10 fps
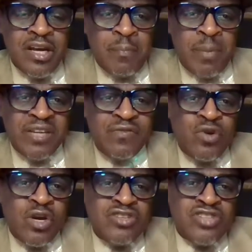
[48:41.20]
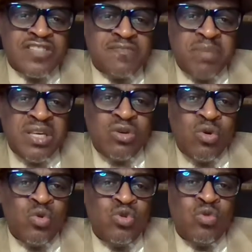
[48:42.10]
But if you can just be
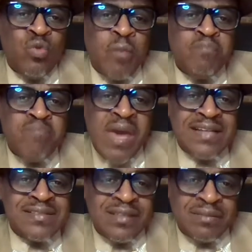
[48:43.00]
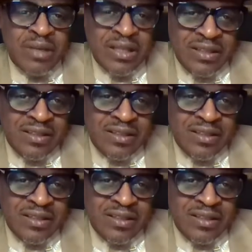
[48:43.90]
who you were meant to be